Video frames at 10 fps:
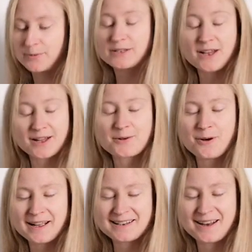which I
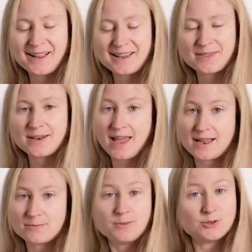quite like the
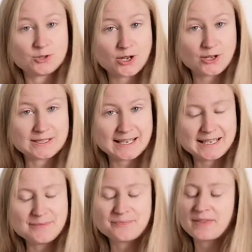name,
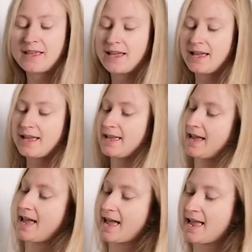Dirty.
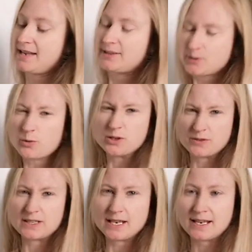It's sort
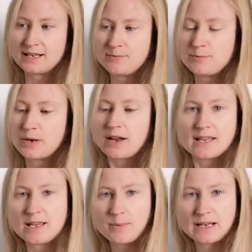of a tea, but I
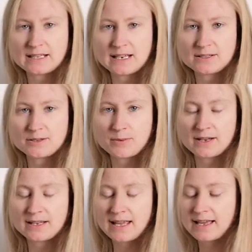keep adding it to
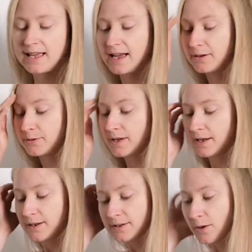my cacao.
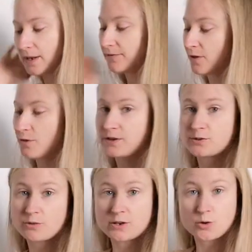So even though this
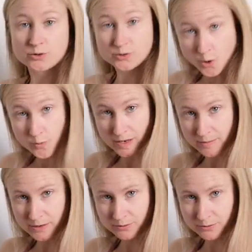has already got so
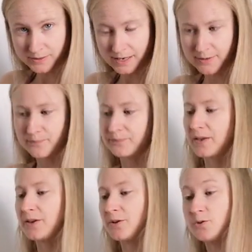many minerals in,
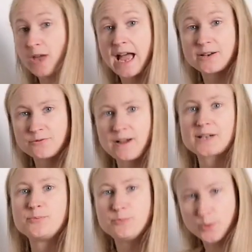you can in
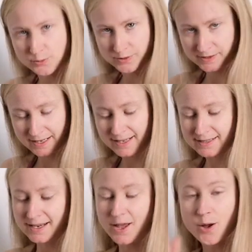fact boost
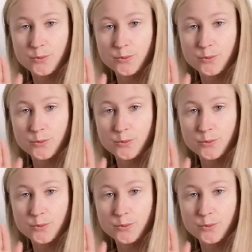it